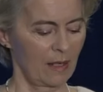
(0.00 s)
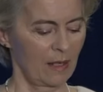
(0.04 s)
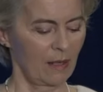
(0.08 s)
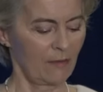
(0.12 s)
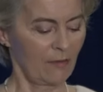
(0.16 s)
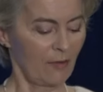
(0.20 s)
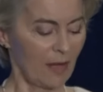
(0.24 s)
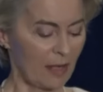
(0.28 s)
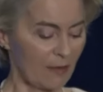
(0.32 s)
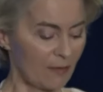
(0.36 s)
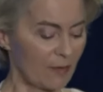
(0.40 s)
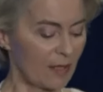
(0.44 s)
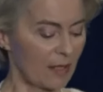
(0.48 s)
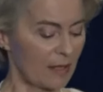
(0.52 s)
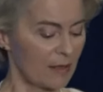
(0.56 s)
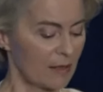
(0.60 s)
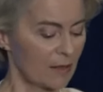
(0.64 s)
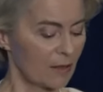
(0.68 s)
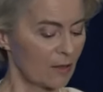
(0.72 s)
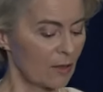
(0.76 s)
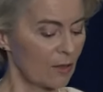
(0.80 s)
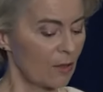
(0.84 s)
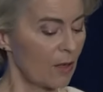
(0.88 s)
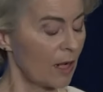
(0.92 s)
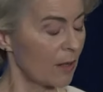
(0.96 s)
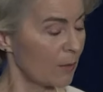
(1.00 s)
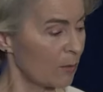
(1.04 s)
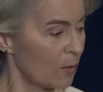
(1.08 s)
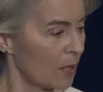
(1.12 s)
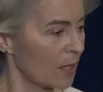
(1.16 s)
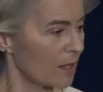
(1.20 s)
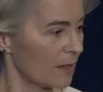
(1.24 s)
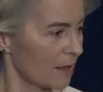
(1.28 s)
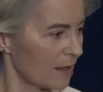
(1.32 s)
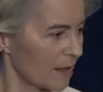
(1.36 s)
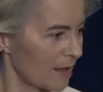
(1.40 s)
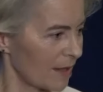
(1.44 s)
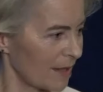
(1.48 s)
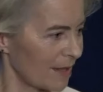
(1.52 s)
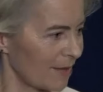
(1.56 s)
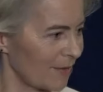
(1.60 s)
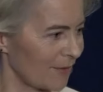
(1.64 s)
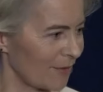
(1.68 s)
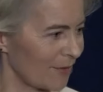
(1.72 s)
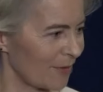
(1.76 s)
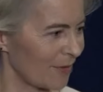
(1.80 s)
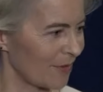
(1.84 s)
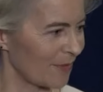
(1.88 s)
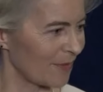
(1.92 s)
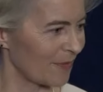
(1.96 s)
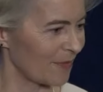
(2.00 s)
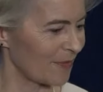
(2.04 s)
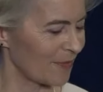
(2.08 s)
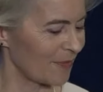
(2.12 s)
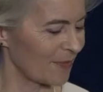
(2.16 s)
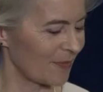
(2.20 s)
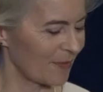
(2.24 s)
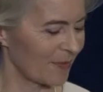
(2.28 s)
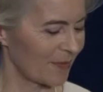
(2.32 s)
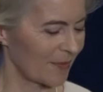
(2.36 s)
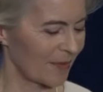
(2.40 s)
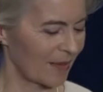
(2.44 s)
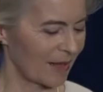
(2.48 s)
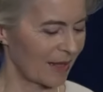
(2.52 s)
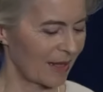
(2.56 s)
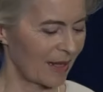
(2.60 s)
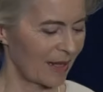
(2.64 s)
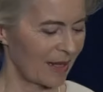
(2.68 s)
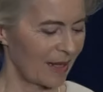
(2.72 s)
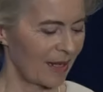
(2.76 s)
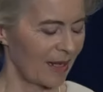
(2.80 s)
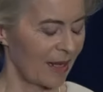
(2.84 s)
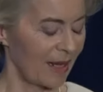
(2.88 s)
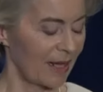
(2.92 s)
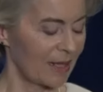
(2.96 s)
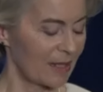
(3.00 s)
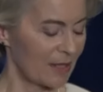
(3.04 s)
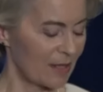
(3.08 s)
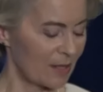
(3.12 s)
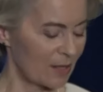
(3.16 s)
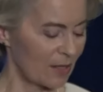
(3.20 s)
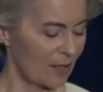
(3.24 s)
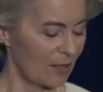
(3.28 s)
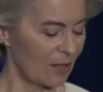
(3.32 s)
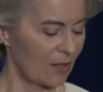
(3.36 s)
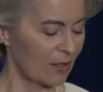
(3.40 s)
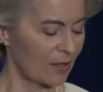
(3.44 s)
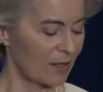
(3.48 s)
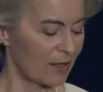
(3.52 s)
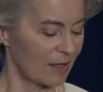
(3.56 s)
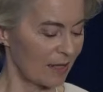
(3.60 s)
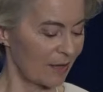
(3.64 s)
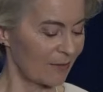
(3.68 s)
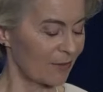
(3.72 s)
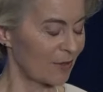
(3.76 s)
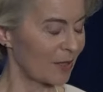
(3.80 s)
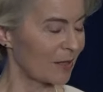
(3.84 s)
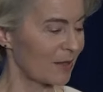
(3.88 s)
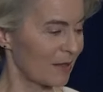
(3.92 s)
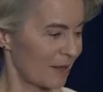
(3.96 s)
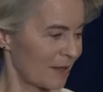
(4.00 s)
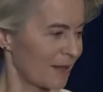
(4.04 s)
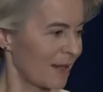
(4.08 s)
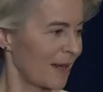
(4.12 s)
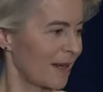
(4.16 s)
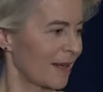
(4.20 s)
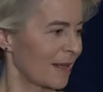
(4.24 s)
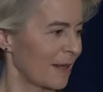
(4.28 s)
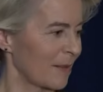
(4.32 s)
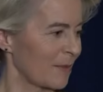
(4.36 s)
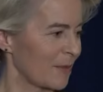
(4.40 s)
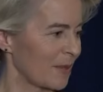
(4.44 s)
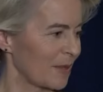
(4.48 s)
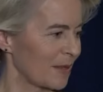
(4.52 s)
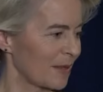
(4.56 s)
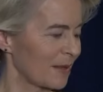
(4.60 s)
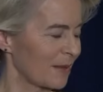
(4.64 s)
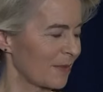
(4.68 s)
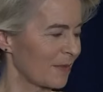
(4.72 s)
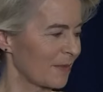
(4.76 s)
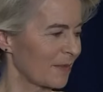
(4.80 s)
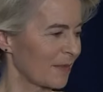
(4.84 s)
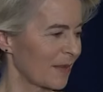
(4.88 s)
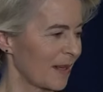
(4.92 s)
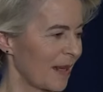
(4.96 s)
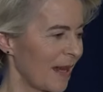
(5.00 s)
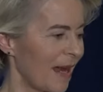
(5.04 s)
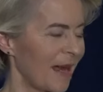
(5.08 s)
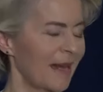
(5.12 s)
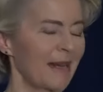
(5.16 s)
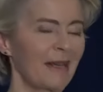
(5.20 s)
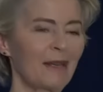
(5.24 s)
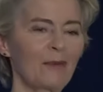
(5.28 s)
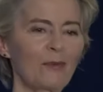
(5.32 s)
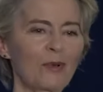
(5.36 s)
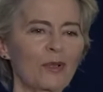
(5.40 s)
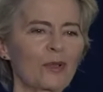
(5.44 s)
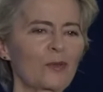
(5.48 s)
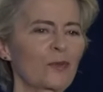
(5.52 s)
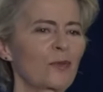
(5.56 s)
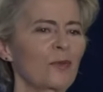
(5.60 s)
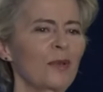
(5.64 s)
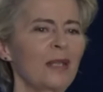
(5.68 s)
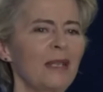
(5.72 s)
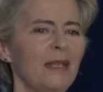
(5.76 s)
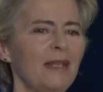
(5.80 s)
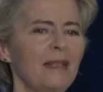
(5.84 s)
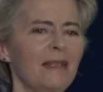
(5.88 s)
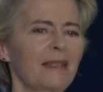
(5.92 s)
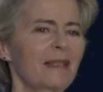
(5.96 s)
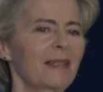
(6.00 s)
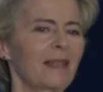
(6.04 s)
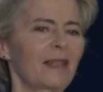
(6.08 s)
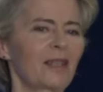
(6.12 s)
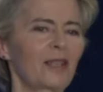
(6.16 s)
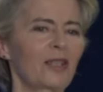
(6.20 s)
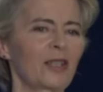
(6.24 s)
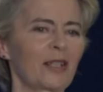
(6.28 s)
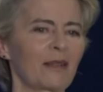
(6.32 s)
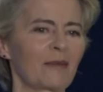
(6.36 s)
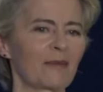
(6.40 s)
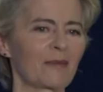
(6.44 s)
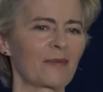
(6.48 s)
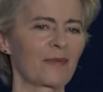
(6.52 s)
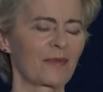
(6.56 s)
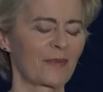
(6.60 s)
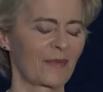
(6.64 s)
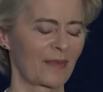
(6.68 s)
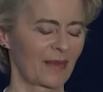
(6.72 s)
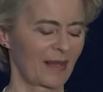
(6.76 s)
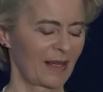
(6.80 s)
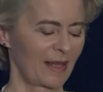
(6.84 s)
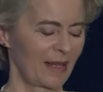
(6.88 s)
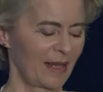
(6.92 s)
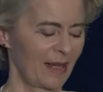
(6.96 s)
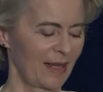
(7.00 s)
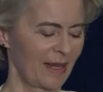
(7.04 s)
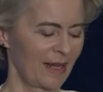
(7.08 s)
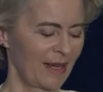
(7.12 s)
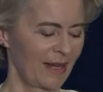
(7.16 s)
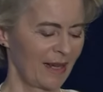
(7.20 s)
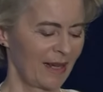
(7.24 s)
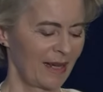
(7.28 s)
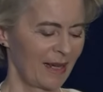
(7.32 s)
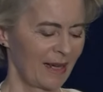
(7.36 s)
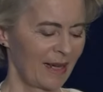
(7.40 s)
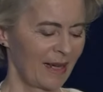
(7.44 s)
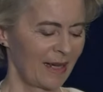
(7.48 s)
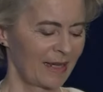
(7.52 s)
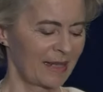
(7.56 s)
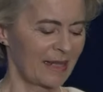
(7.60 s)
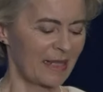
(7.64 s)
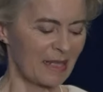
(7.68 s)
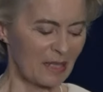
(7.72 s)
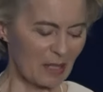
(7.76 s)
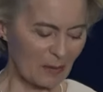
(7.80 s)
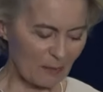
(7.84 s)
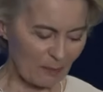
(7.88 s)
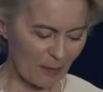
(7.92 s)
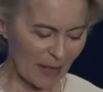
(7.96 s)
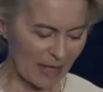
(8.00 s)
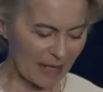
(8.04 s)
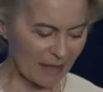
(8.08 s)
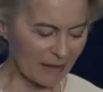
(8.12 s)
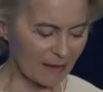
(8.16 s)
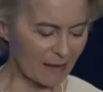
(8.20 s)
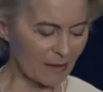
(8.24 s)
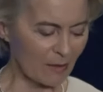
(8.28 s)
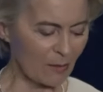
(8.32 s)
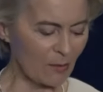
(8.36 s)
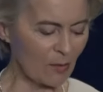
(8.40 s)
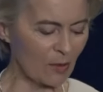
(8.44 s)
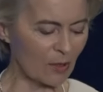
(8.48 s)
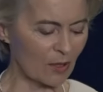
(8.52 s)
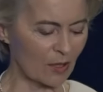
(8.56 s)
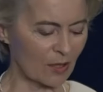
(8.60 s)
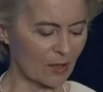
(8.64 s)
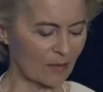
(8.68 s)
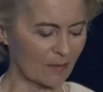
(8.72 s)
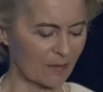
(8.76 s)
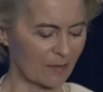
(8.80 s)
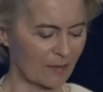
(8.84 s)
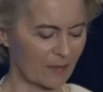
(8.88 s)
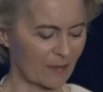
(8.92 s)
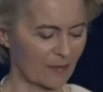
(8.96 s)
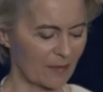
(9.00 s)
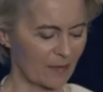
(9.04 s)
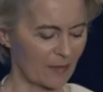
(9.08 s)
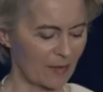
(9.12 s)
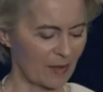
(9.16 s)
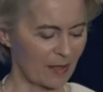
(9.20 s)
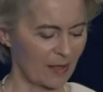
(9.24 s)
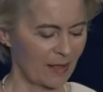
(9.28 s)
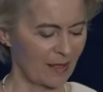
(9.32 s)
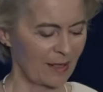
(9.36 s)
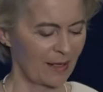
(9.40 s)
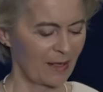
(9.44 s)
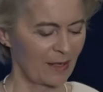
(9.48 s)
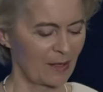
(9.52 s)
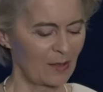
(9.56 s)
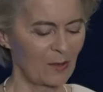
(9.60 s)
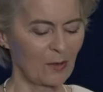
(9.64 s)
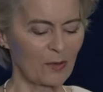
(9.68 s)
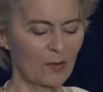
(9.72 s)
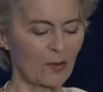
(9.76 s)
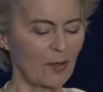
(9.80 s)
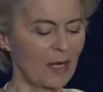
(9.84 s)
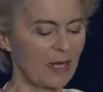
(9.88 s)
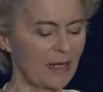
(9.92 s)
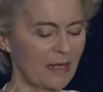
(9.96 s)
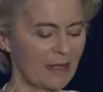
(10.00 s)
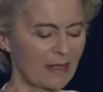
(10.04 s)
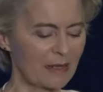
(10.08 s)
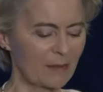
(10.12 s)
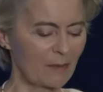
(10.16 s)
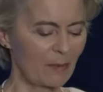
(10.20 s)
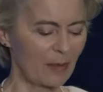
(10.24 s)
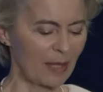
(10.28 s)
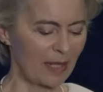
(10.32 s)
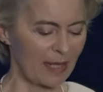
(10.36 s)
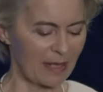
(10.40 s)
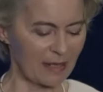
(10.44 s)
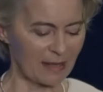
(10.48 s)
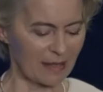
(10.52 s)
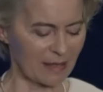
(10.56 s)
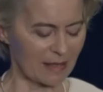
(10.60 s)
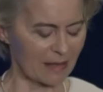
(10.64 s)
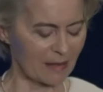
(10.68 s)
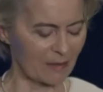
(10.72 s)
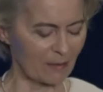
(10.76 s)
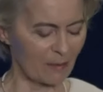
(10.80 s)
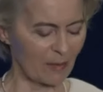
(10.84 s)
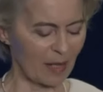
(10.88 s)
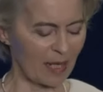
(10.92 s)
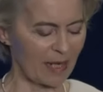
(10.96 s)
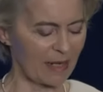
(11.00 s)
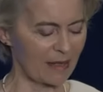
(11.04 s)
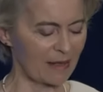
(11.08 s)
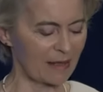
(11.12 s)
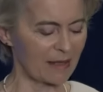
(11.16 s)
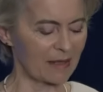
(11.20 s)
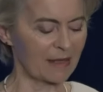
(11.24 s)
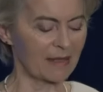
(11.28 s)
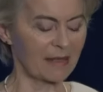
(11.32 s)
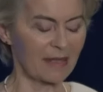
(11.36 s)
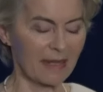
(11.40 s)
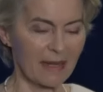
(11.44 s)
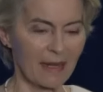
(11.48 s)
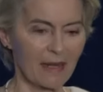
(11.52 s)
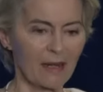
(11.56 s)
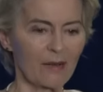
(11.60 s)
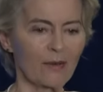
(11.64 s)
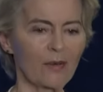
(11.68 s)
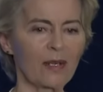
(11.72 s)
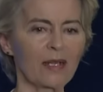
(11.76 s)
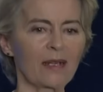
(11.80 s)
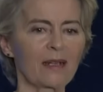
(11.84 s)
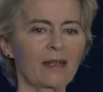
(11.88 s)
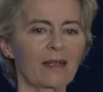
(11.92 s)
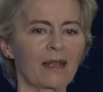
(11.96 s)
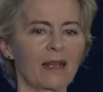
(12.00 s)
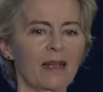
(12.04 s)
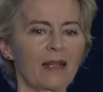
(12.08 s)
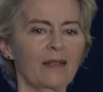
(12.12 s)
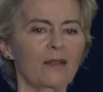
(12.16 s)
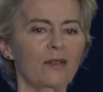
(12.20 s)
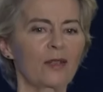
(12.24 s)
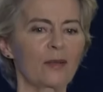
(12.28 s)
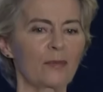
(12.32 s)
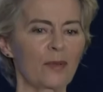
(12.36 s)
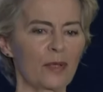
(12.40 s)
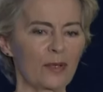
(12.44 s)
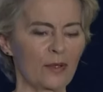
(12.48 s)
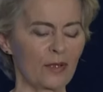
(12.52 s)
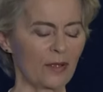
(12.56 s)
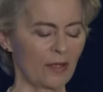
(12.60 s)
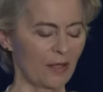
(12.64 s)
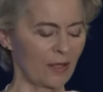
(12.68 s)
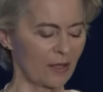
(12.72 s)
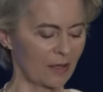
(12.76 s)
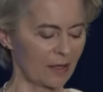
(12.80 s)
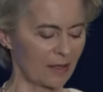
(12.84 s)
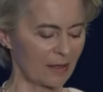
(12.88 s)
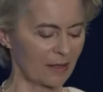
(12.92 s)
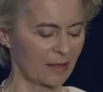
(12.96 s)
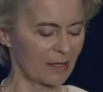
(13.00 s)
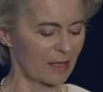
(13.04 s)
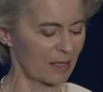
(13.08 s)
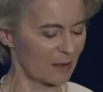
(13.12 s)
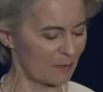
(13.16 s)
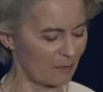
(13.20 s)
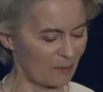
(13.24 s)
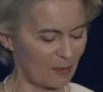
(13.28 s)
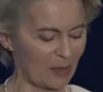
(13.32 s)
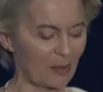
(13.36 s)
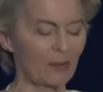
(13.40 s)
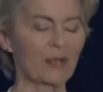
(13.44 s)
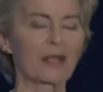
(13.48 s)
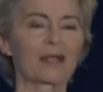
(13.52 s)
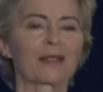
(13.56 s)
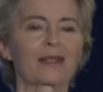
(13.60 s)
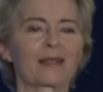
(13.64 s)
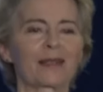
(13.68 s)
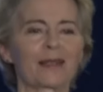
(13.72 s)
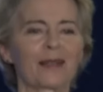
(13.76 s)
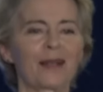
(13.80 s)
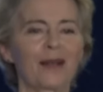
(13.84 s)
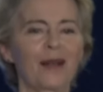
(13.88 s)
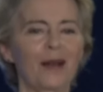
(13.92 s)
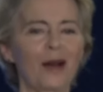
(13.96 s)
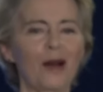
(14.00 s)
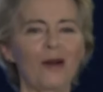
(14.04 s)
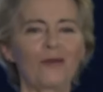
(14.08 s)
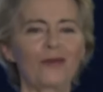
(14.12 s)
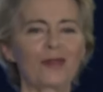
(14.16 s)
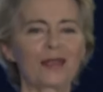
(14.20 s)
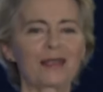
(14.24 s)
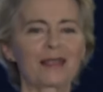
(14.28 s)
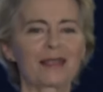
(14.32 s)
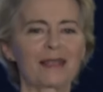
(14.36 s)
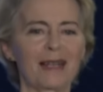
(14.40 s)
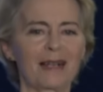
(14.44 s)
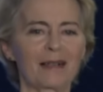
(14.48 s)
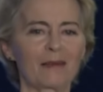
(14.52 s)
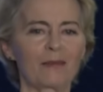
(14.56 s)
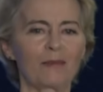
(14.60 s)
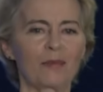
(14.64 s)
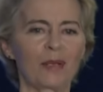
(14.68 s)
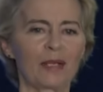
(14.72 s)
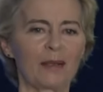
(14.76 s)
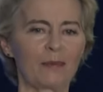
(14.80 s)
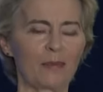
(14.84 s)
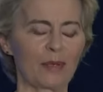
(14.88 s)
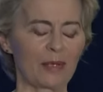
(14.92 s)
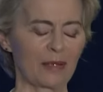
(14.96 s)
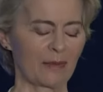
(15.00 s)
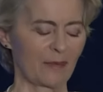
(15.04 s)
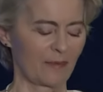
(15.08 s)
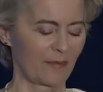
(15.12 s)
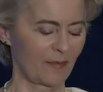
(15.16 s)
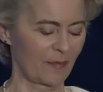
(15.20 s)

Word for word: Five days ago, I was in Kiev and saw several startups, and it was really touching. Despite the war, Ukraine is blessed by the daring entrepreneurial spirit of its young people.